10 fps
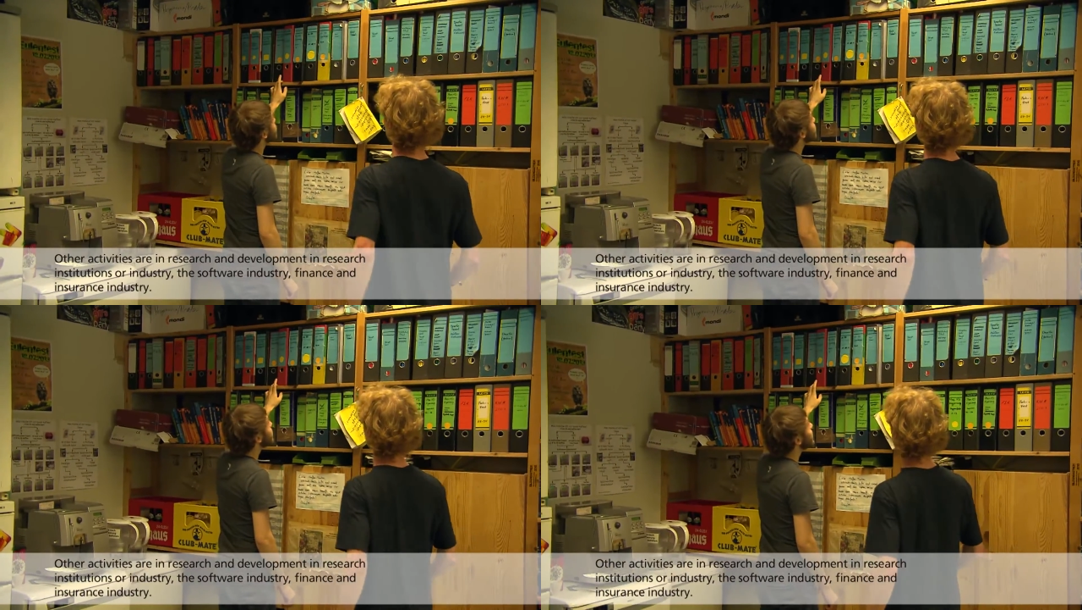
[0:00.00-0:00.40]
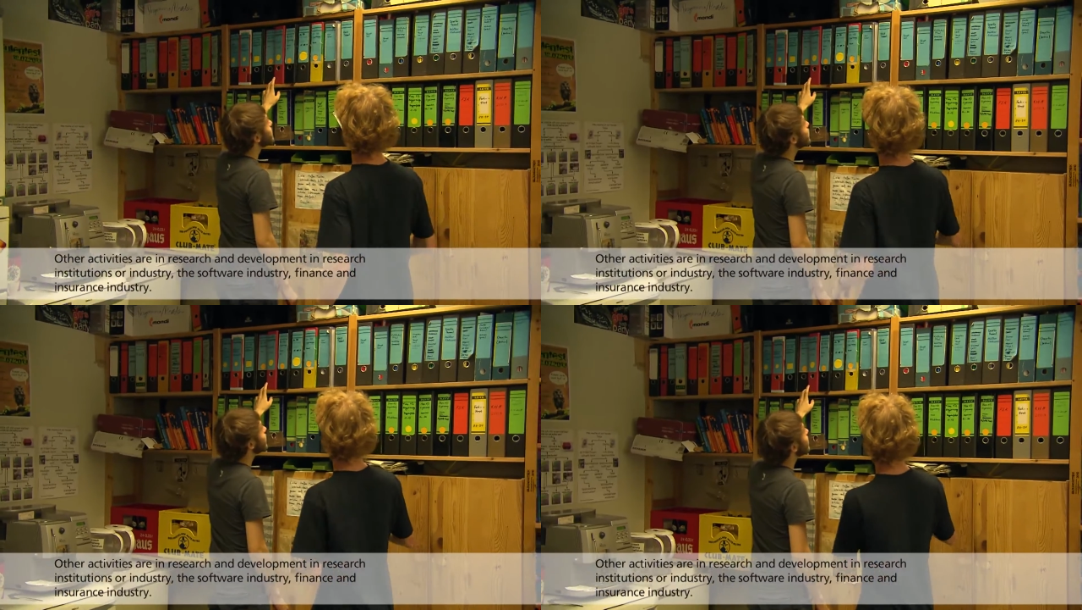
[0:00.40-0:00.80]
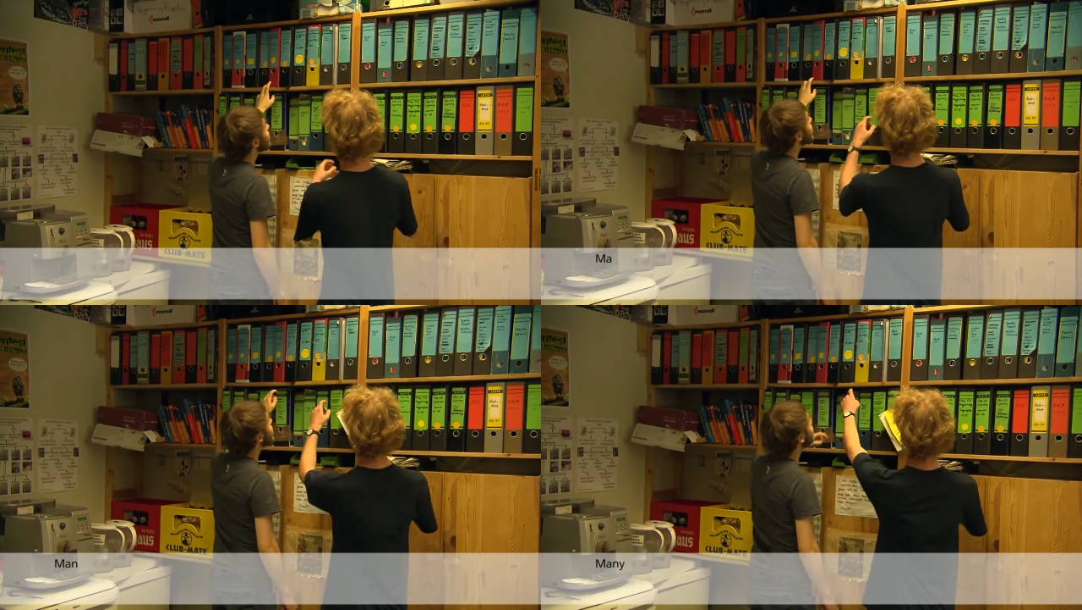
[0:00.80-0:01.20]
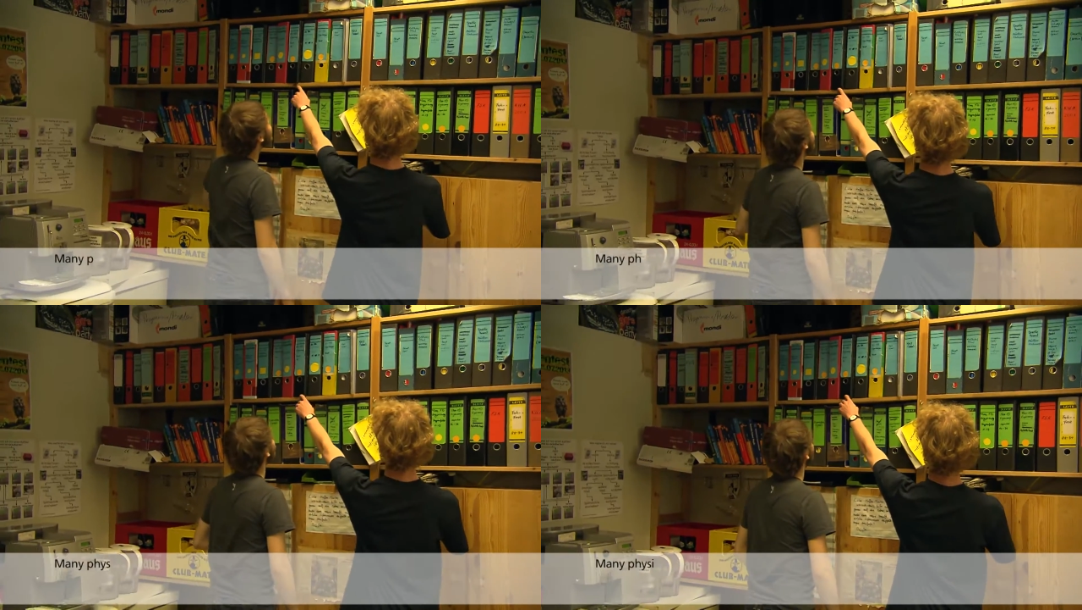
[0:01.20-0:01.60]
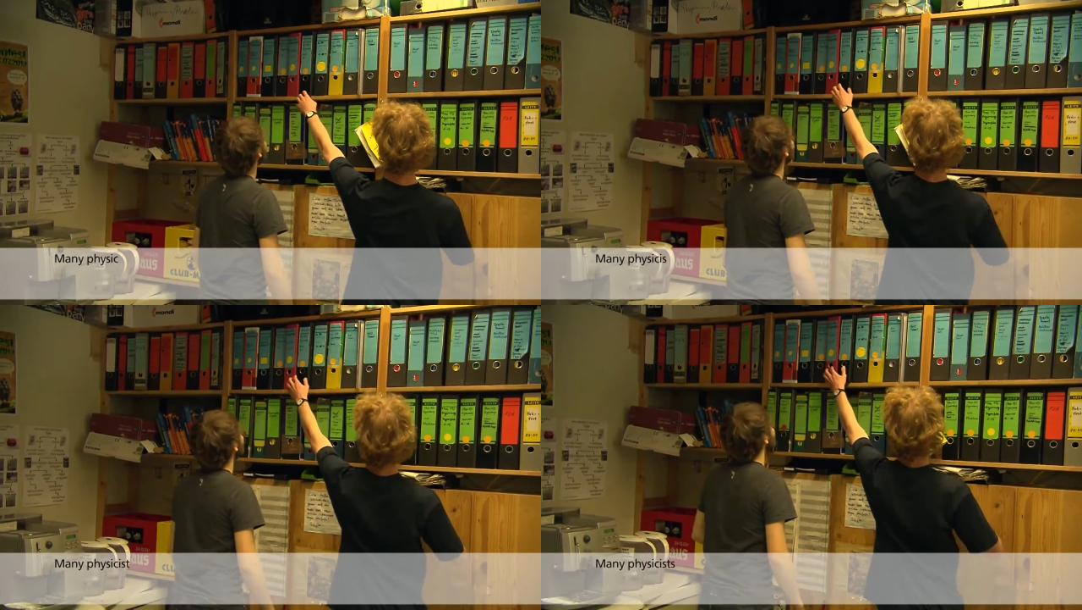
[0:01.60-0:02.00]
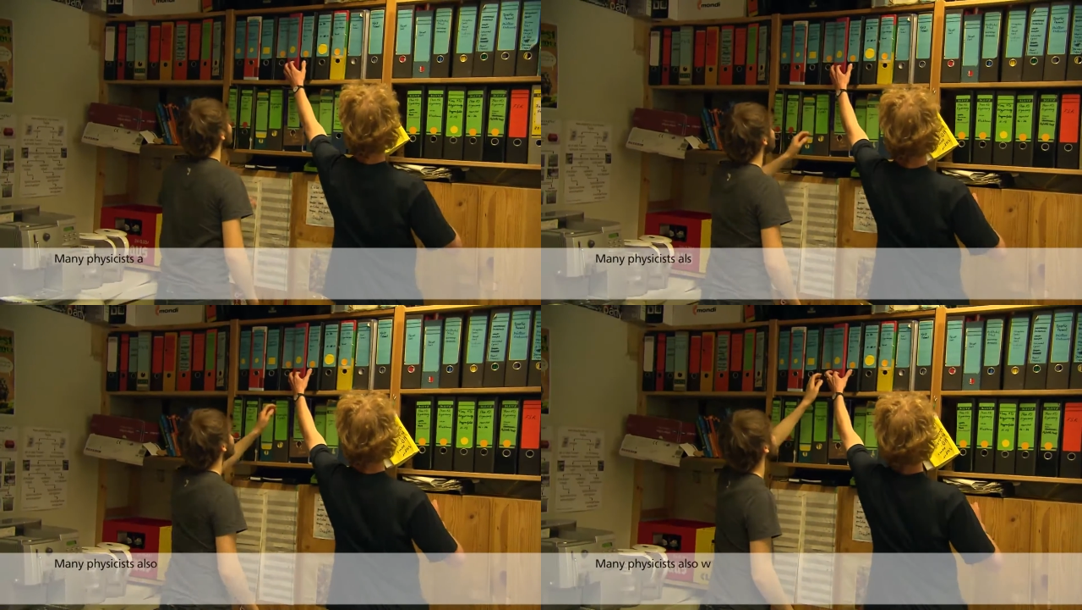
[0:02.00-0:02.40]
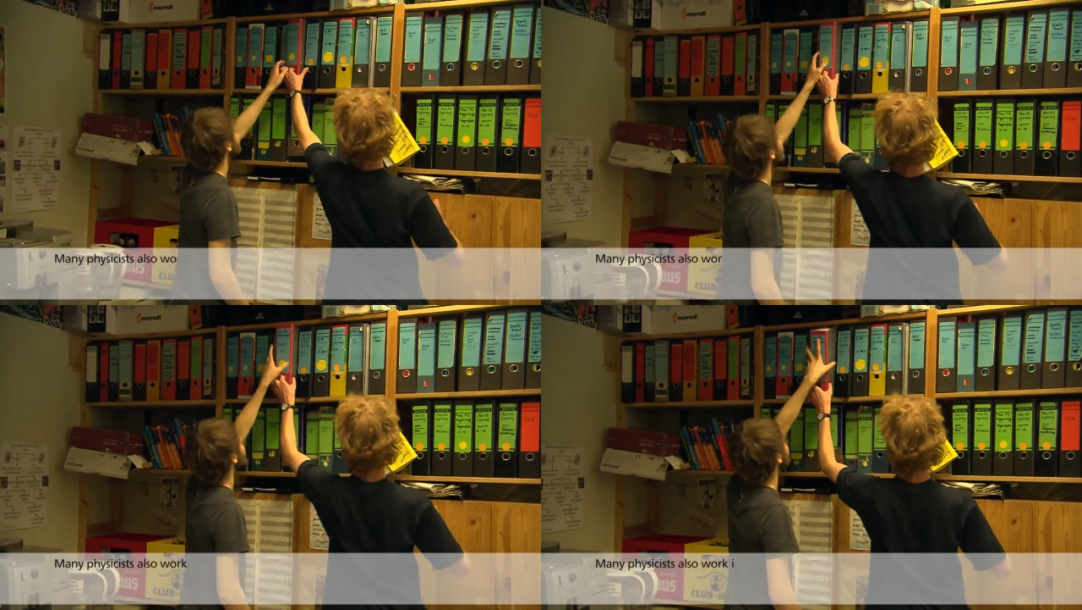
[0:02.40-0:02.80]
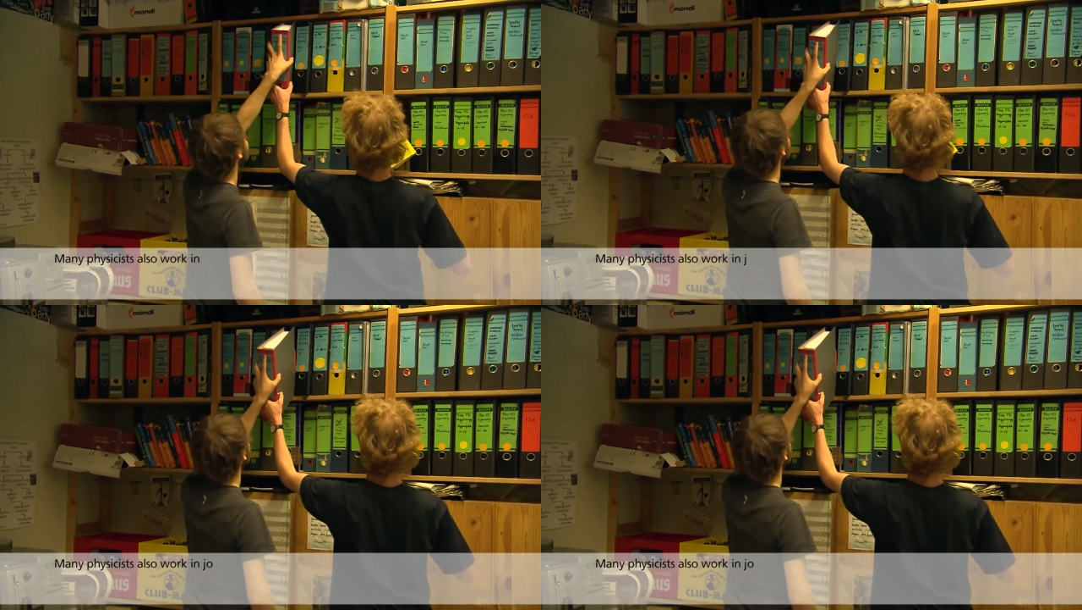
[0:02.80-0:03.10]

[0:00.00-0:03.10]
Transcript: (no speaker visible)